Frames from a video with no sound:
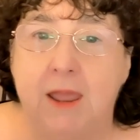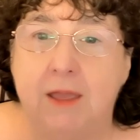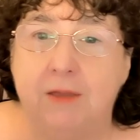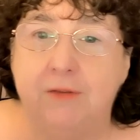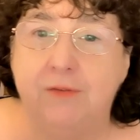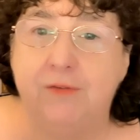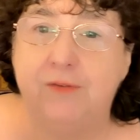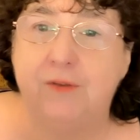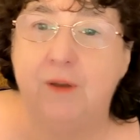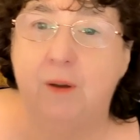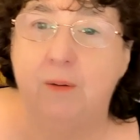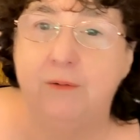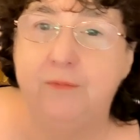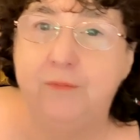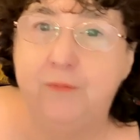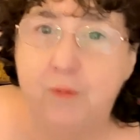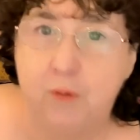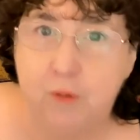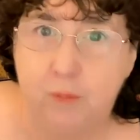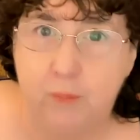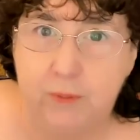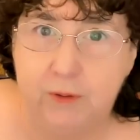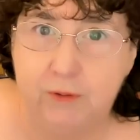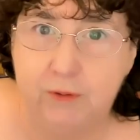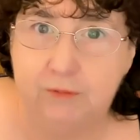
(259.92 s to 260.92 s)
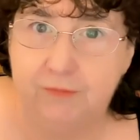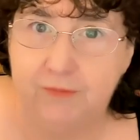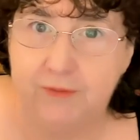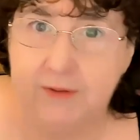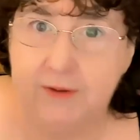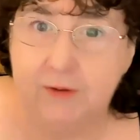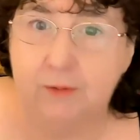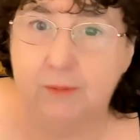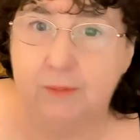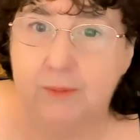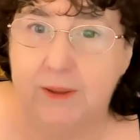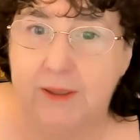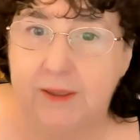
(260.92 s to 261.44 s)
So a four-wheeled
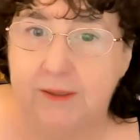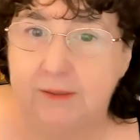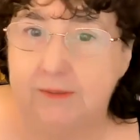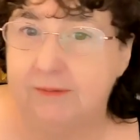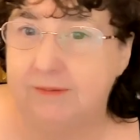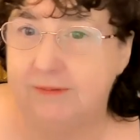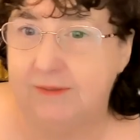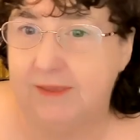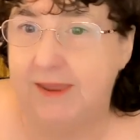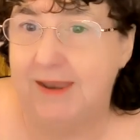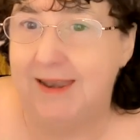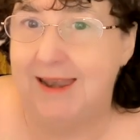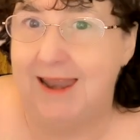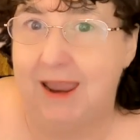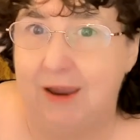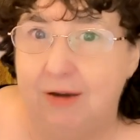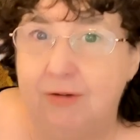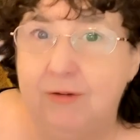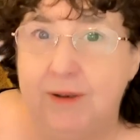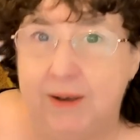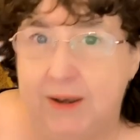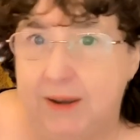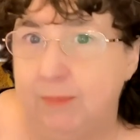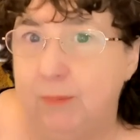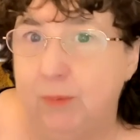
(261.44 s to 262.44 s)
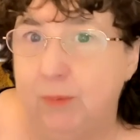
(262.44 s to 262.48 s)
vehicle is inherently